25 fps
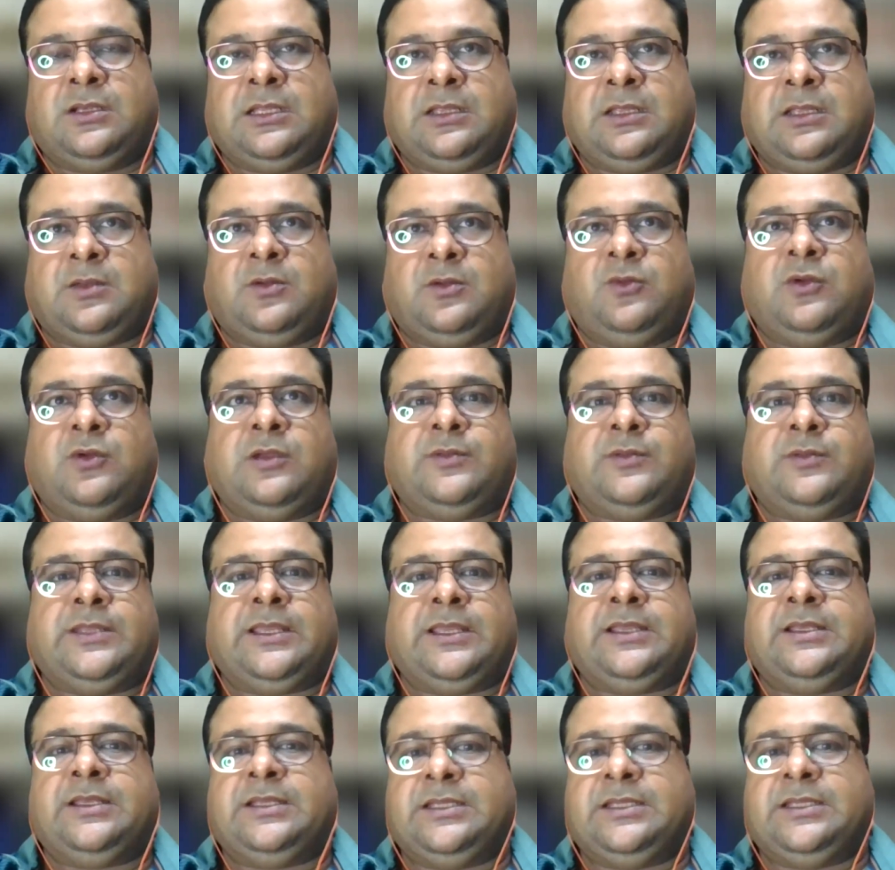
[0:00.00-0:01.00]
like who have
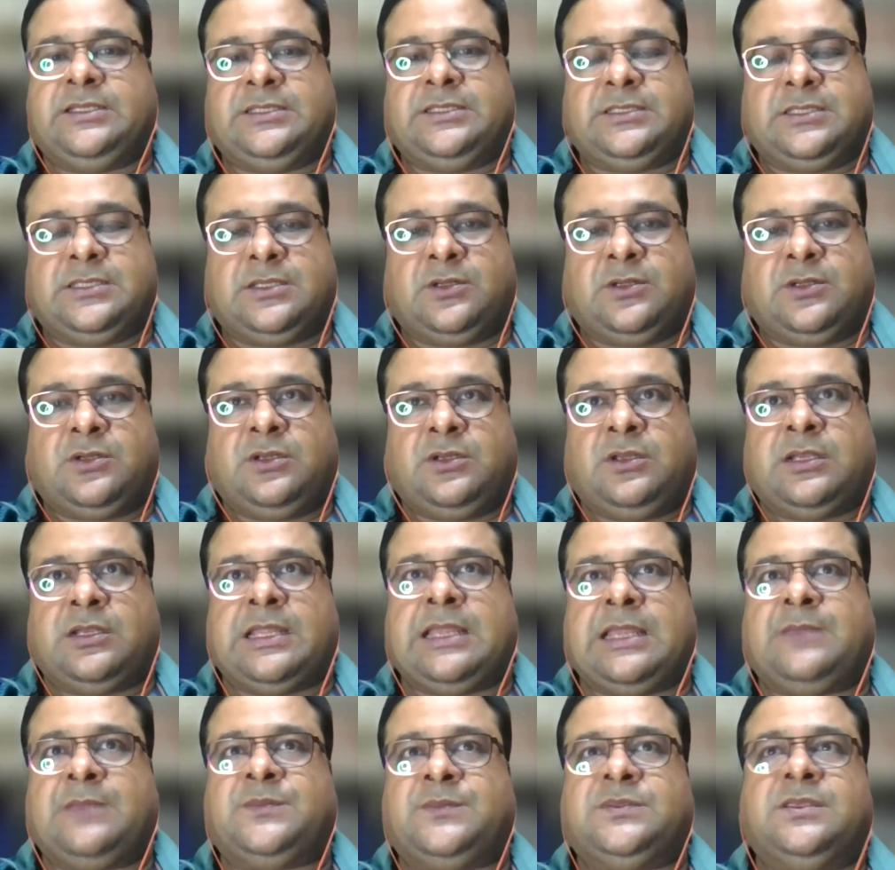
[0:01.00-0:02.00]
taken a registration on your
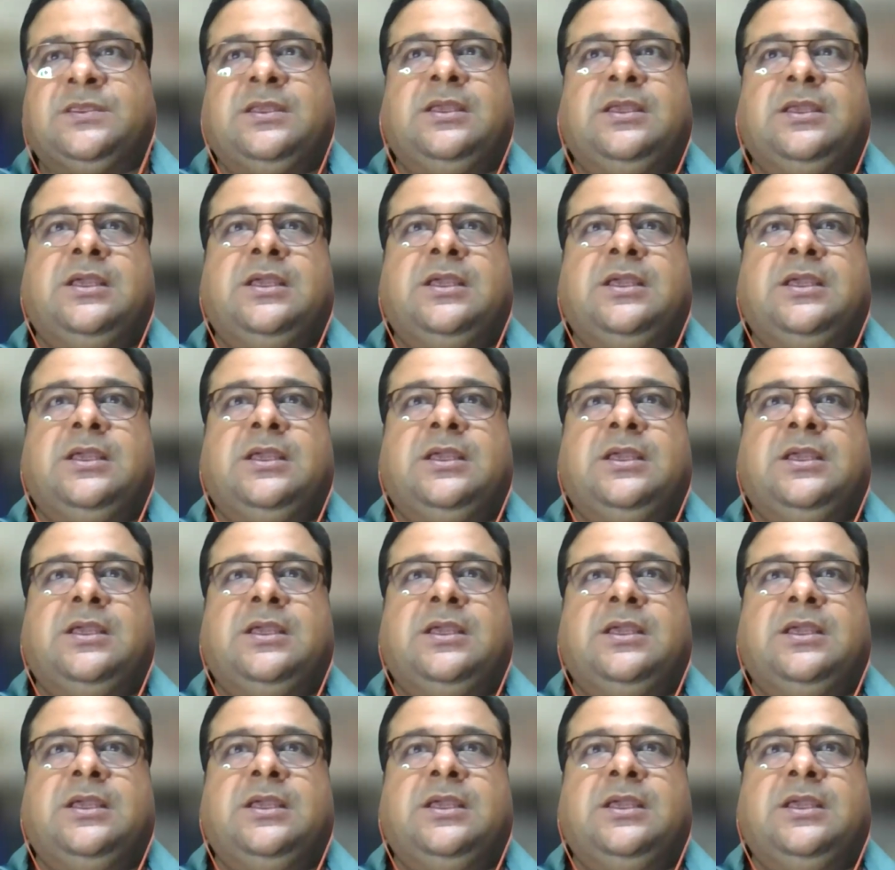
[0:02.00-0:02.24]
apps